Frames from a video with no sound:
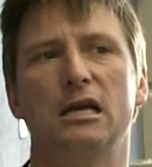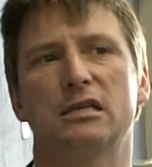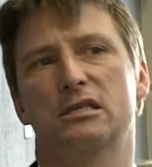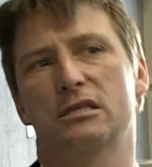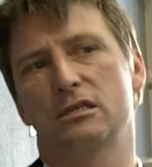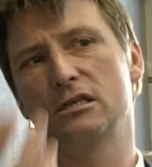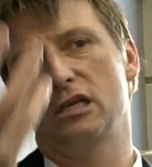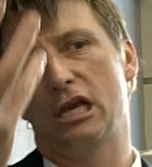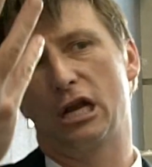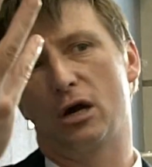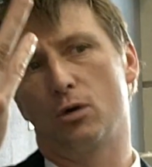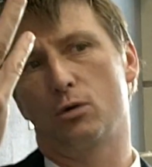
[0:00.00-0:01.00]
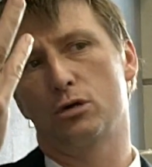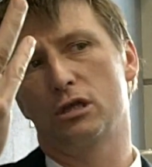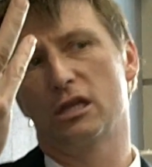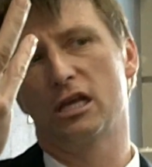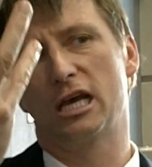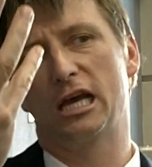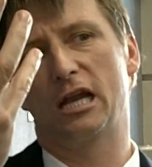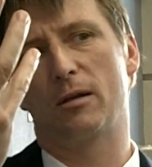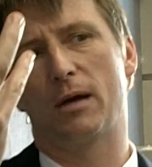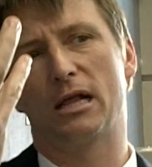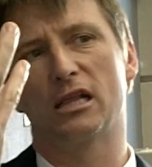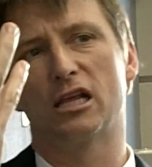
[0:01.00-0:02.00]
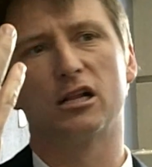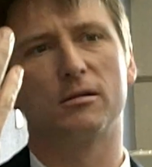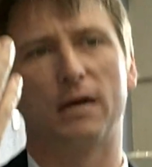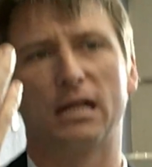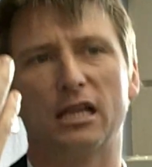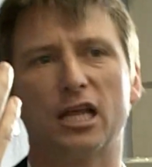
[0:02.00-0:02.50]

is, you know, little by little by